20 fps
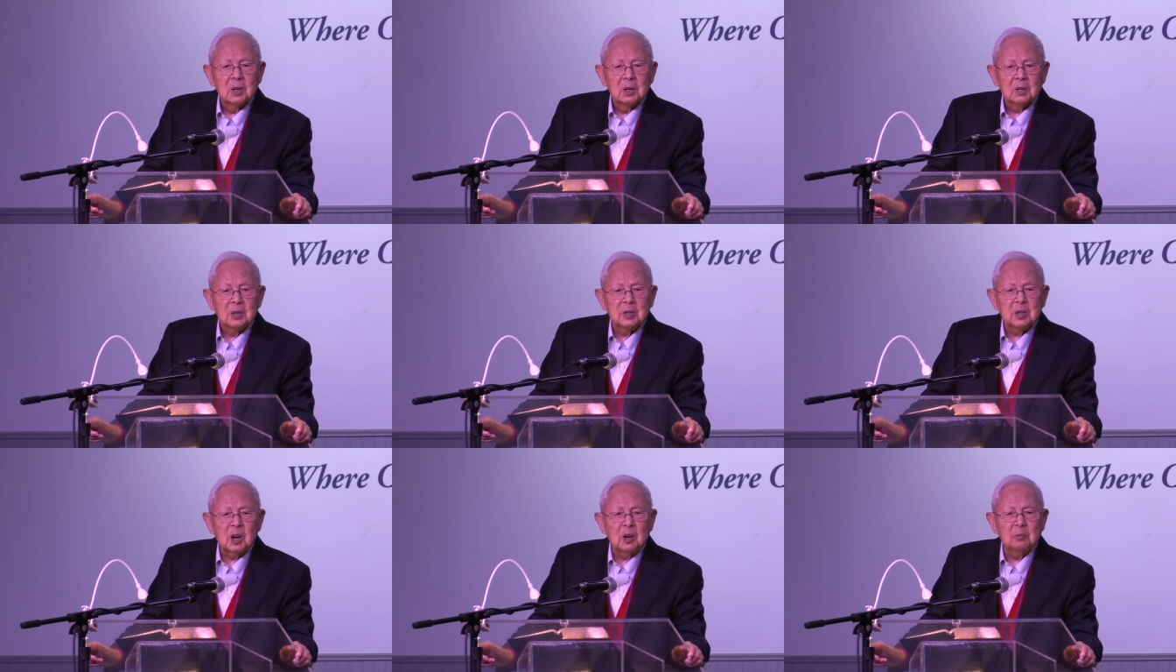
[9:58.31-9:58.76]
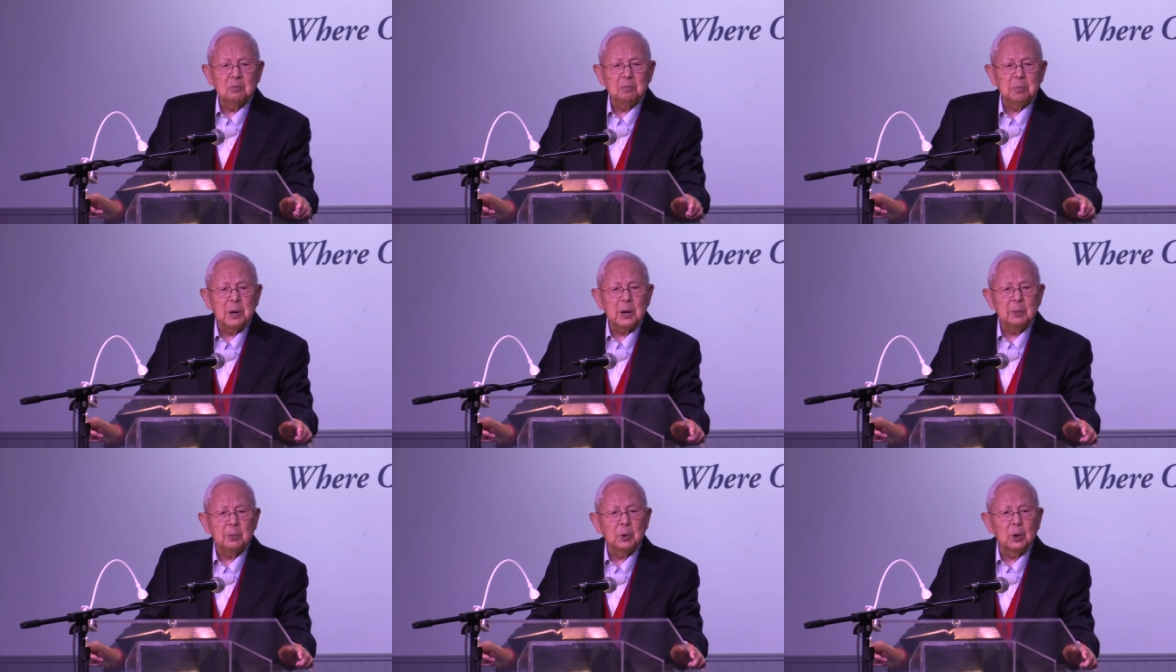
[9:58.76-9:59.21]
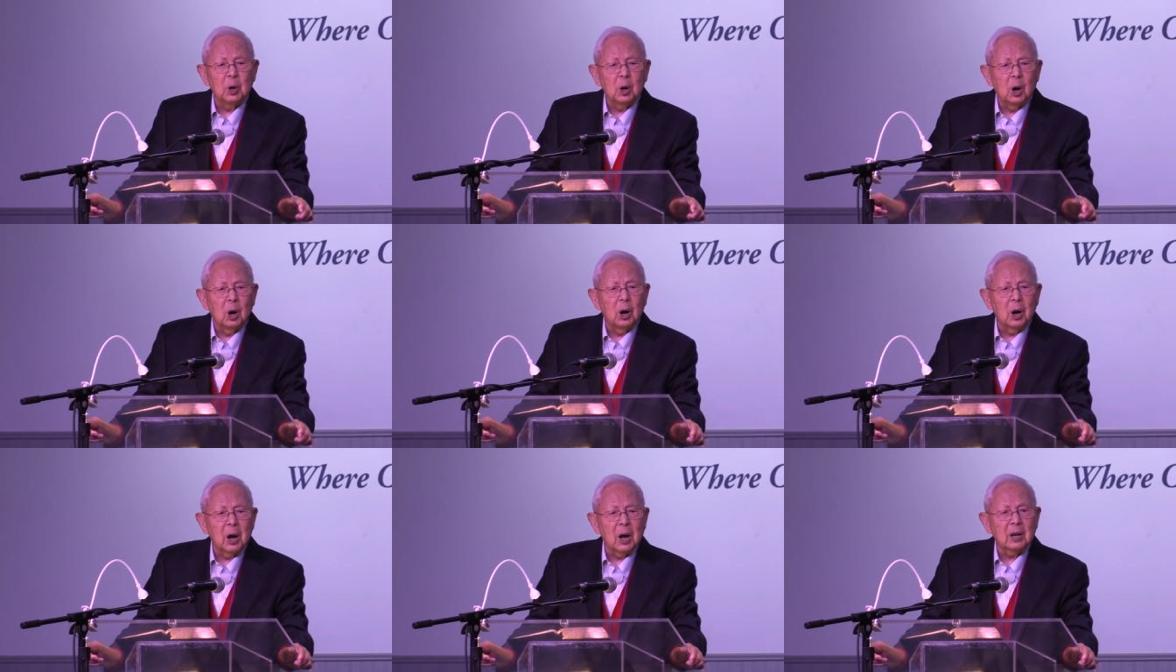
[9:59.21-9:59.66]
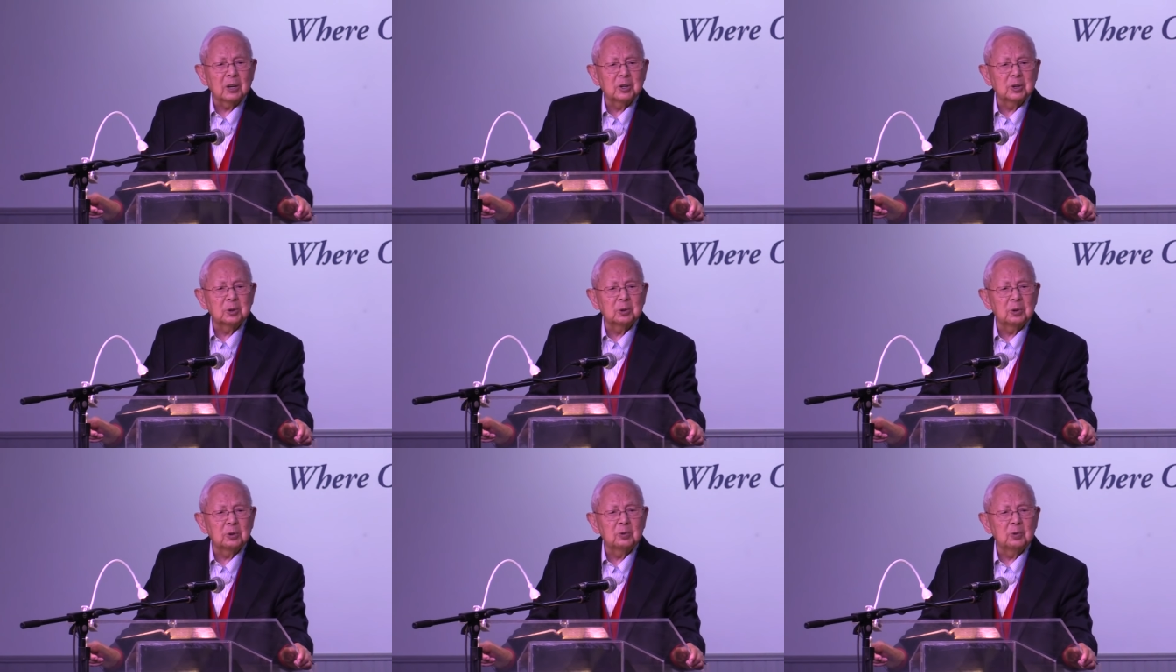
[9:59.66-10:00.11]
Some people are
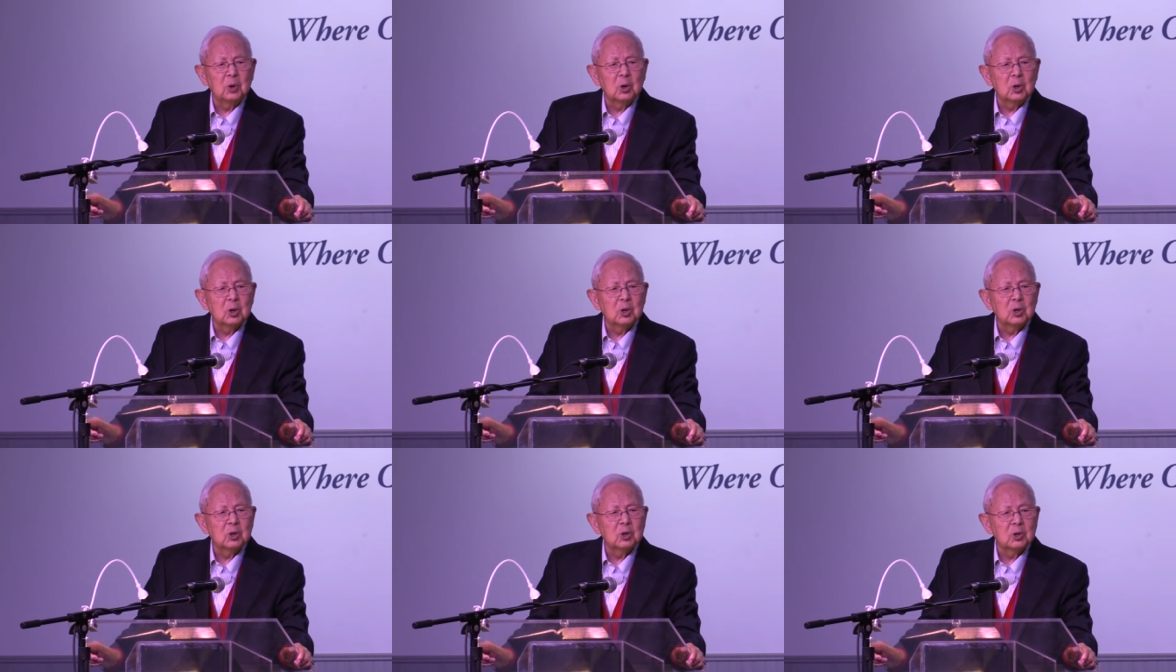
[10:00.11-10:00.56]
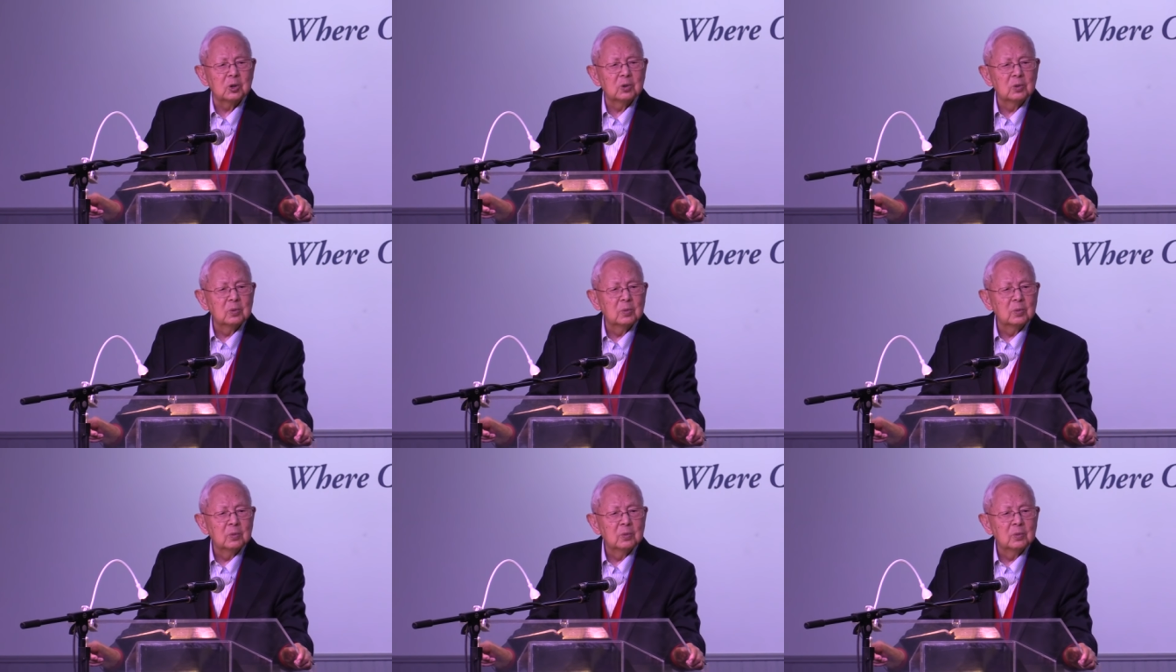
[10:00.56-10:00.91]
extroverts.